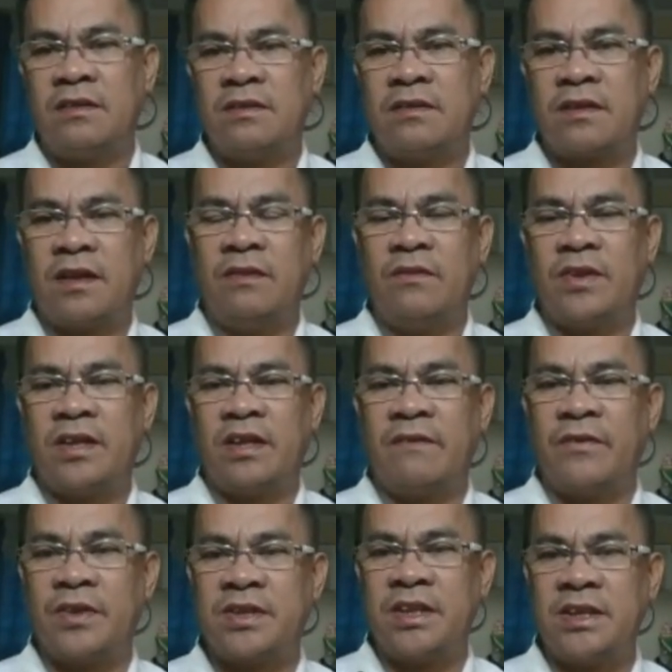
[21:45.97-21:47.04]
Okay, what are the
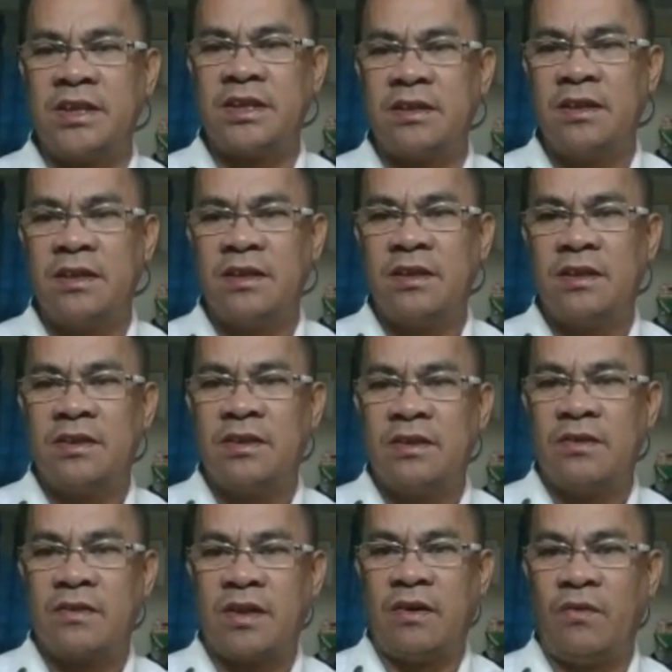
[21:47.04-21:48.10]
forces?
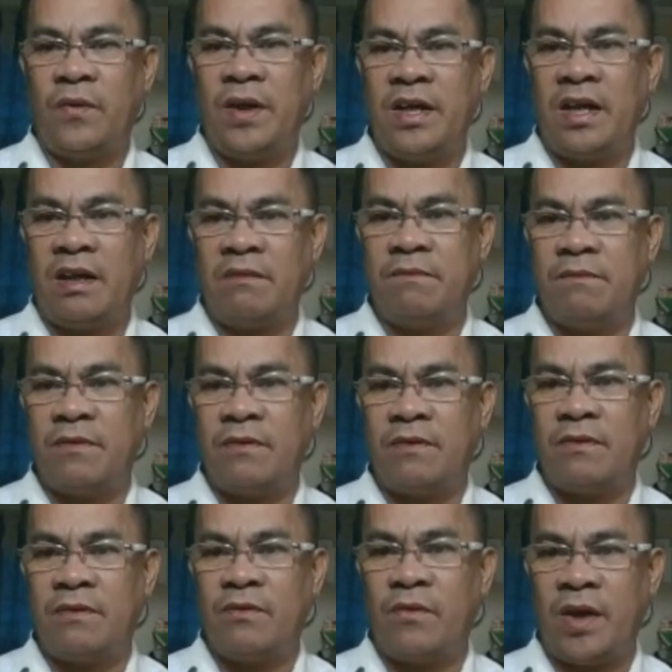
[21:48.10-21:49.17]
Okay, we have
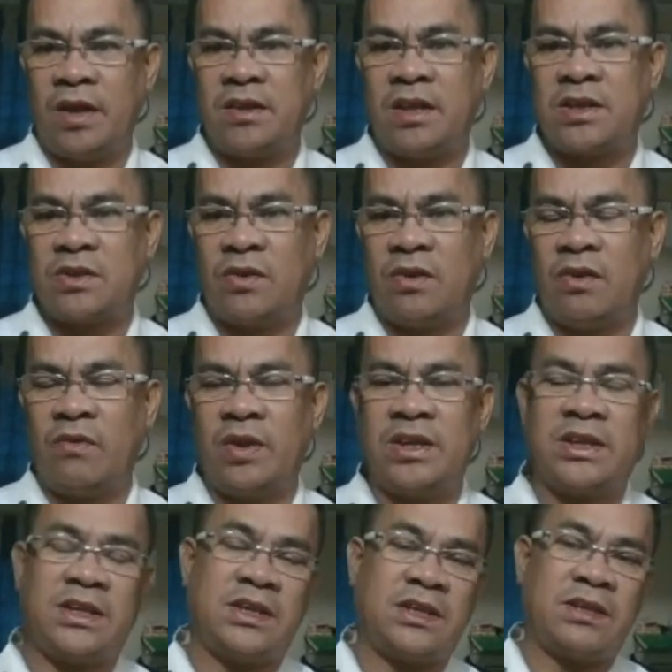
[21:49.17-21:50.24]
weight is
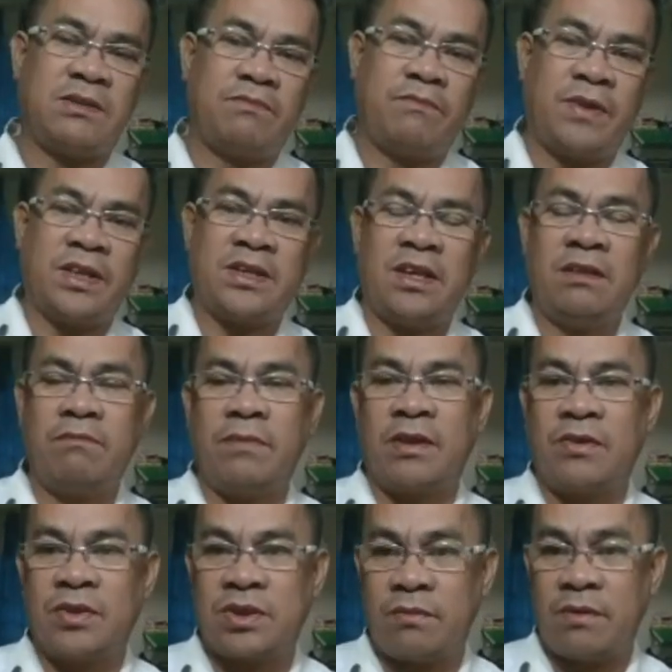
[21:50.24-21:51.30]
always present
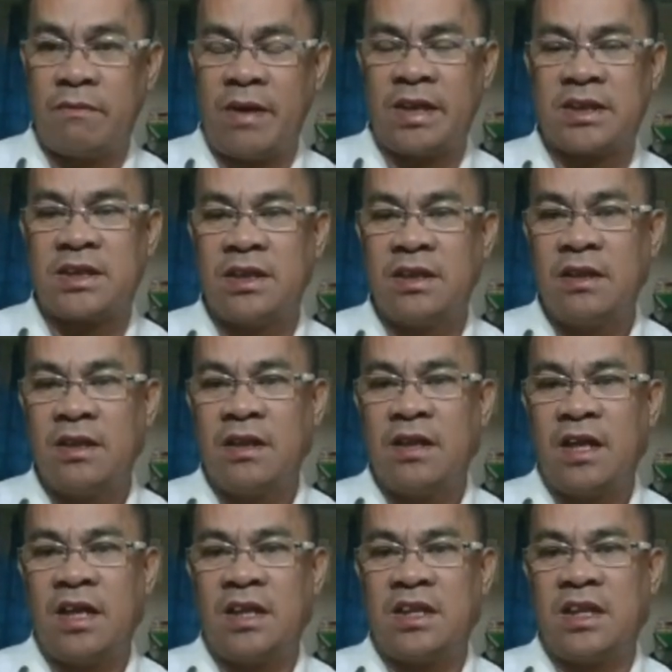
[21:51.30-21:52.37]
because of the mass.
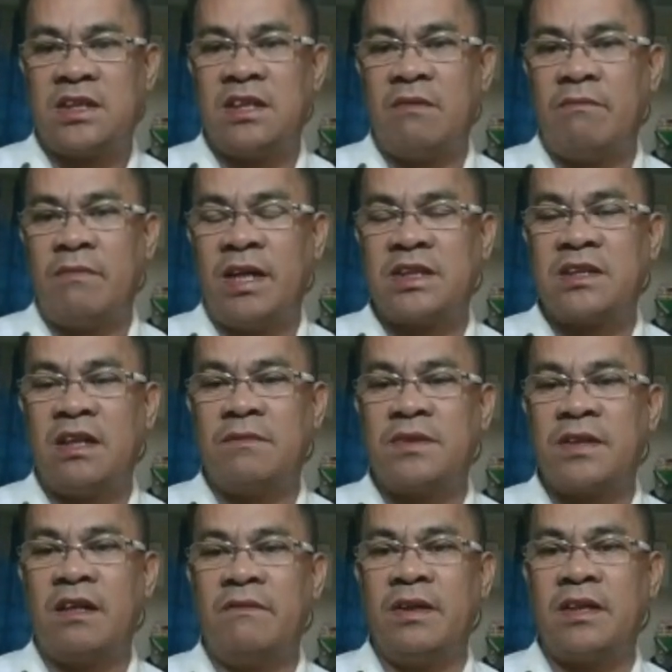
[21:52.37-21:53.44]
It is the mass times
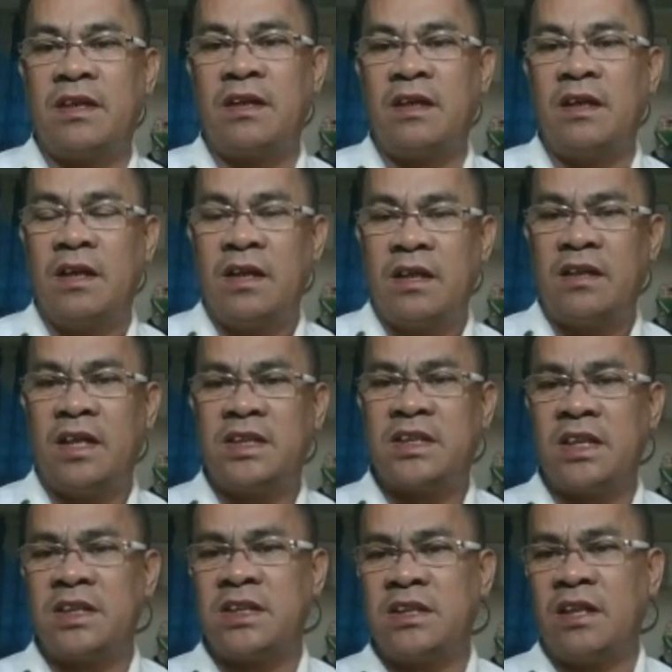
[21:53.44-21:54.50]
gravity. Then
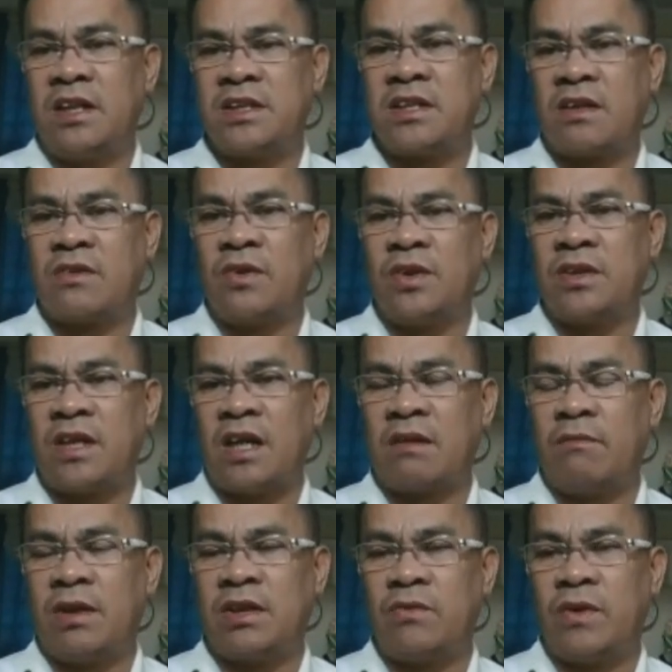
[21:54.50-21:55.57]
since there is a contact
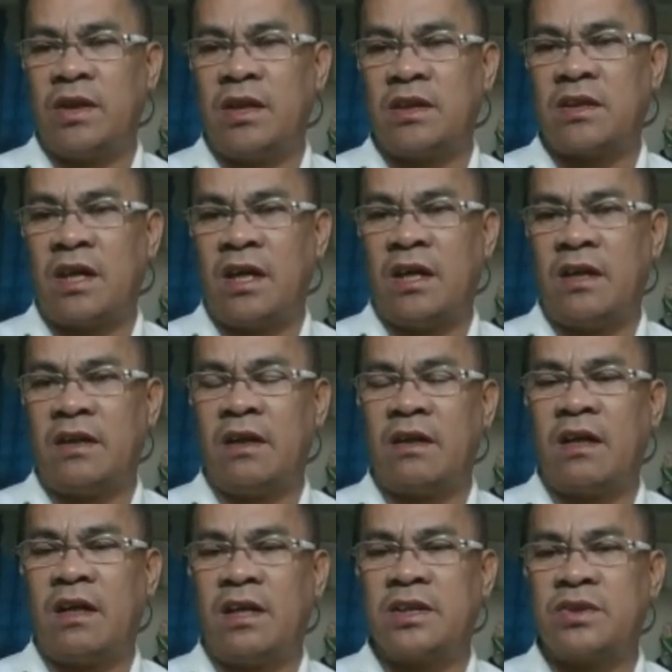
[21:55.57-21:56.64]
between the tire and the
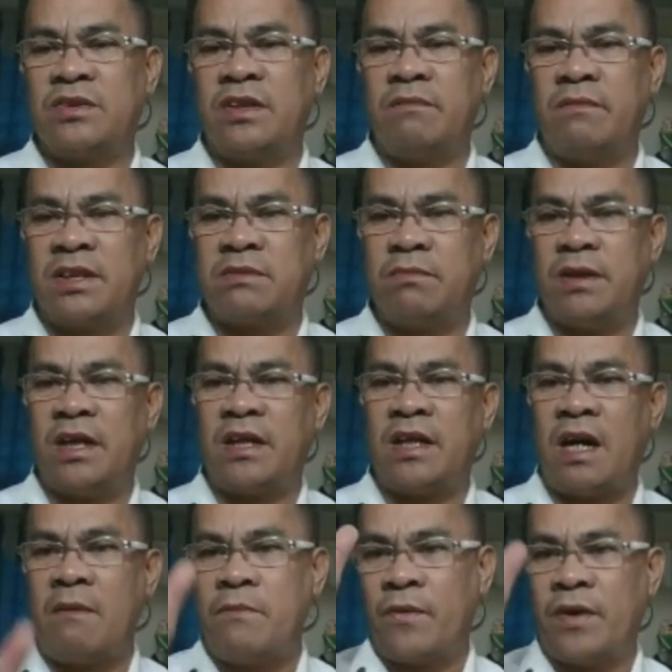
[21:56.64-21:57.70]
car, so there must be an
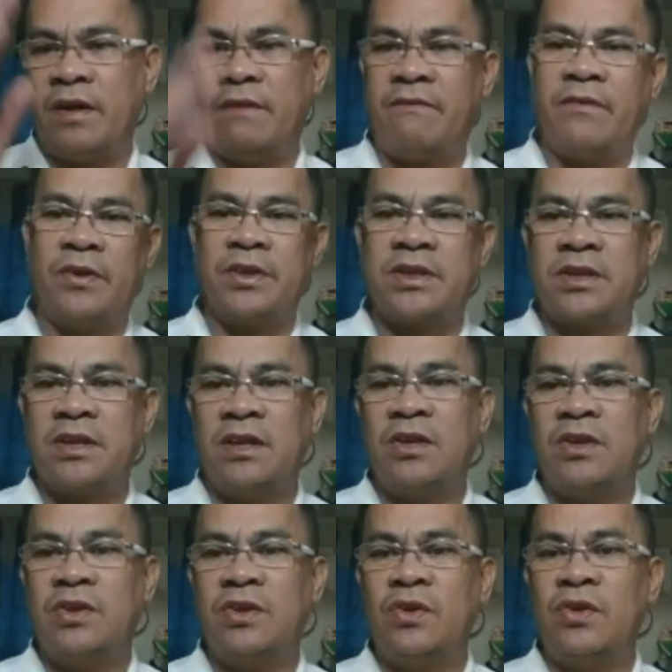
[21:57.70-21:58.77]
upward force,
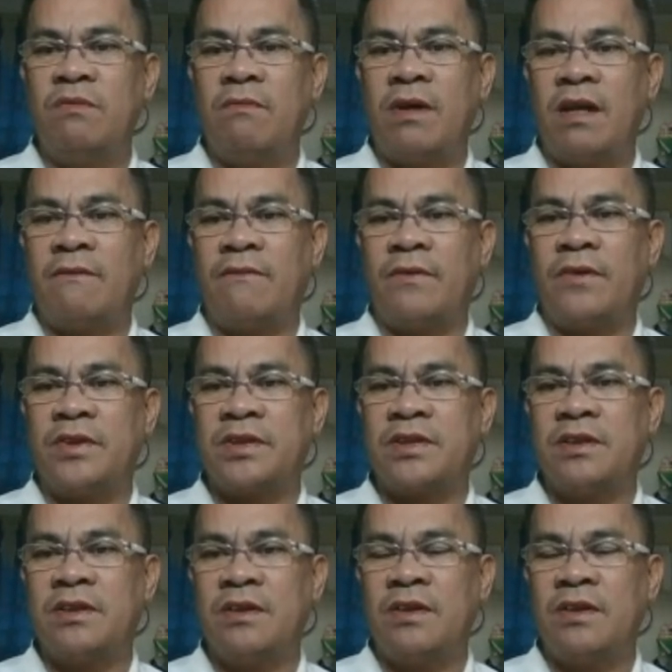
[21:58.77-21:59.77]
normal force.